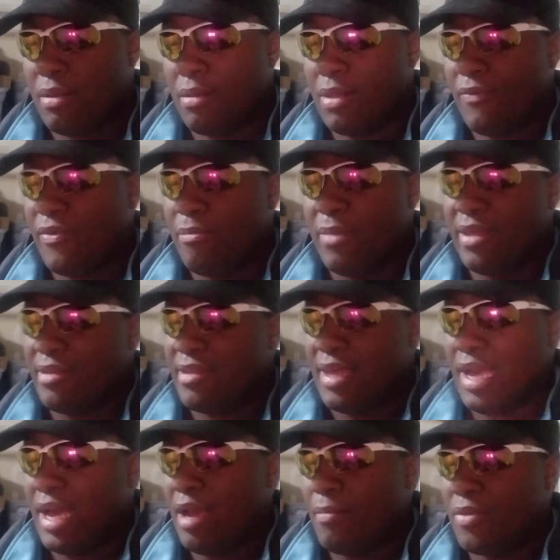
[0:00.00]
if he missed
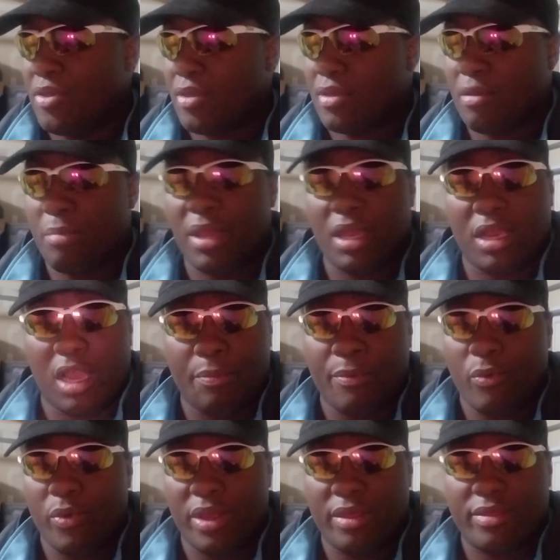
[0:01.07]
time, it's just going to be a
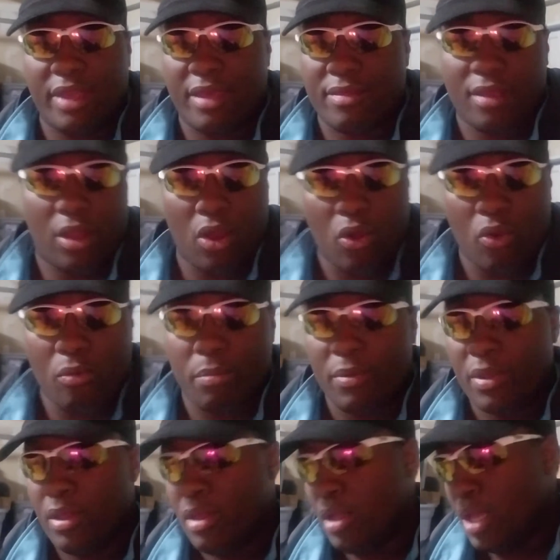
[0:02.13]
couple weeks. That's the hope.
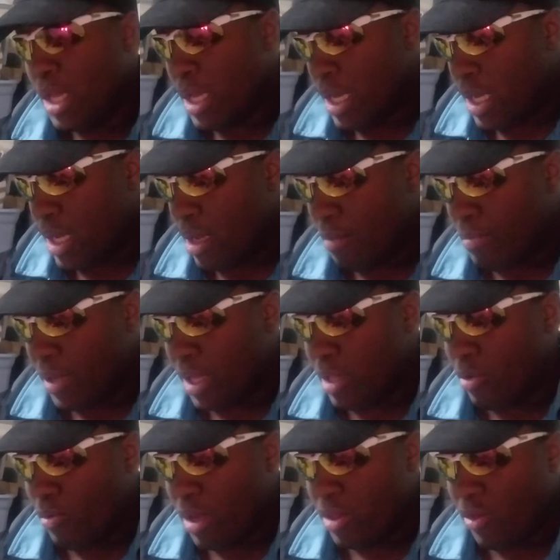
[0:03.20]
But
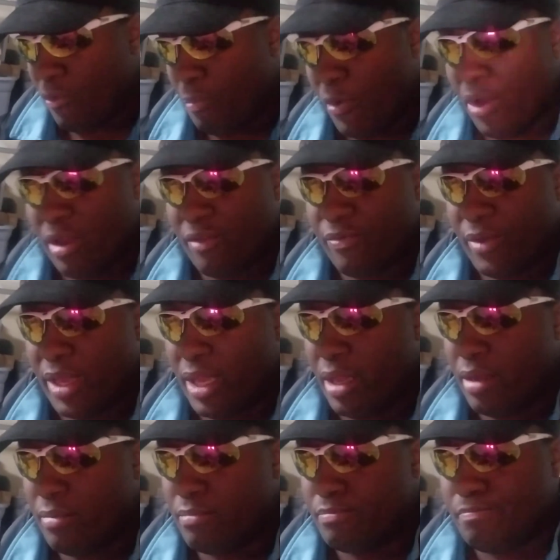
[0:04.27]
anyway, just prayers for
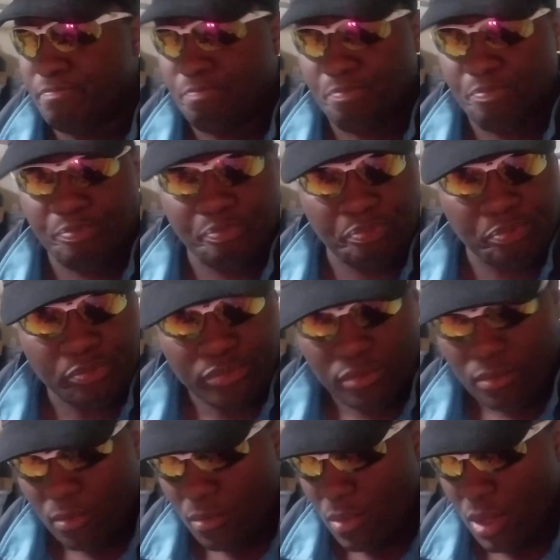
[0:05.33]
him.
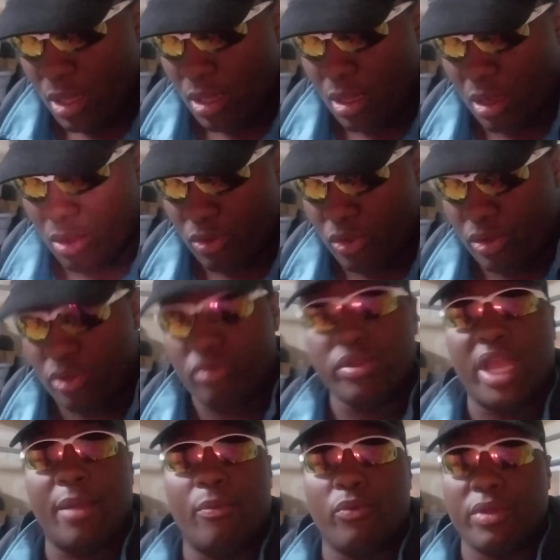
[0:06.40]
You know, you
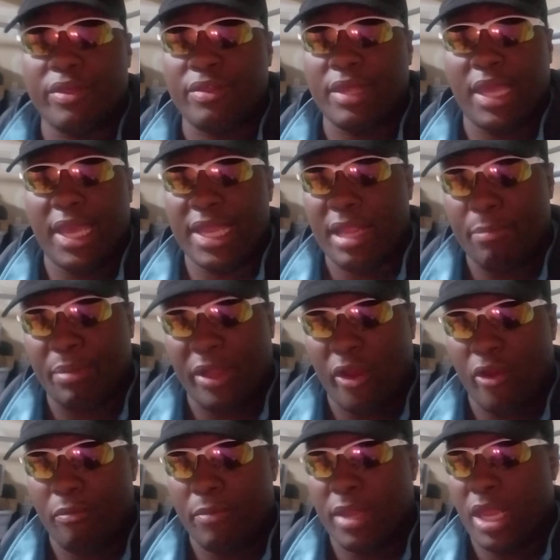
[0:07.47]
never want to see any
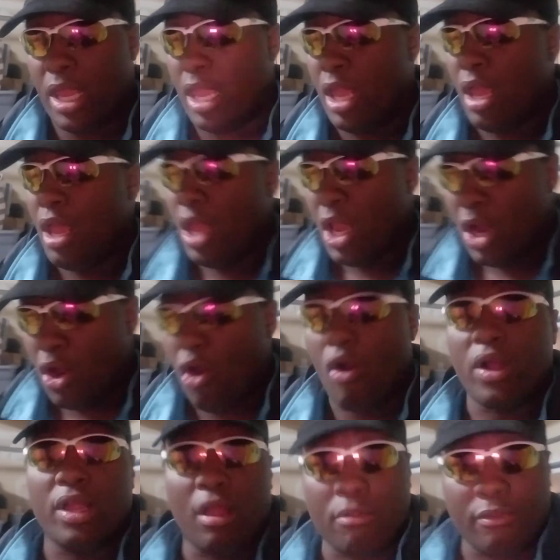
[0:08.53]
player be
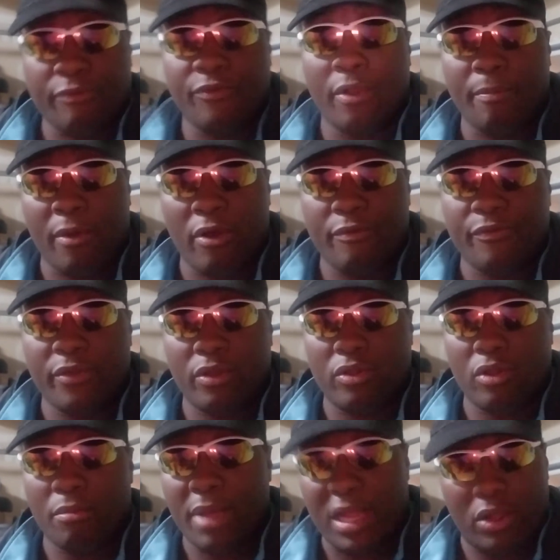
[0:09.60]
carted off the football
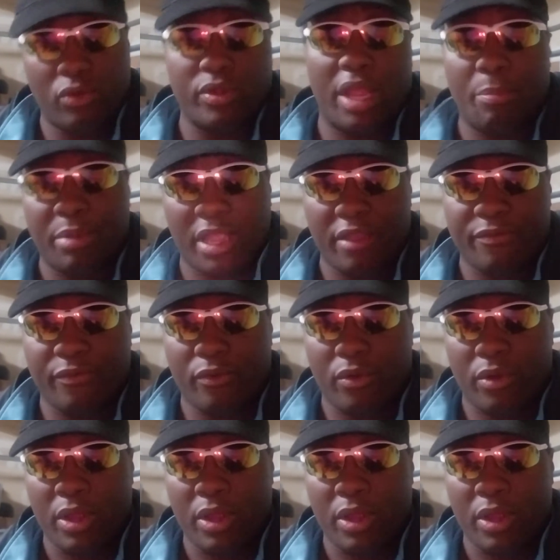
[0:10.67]
field, no matter who they play for.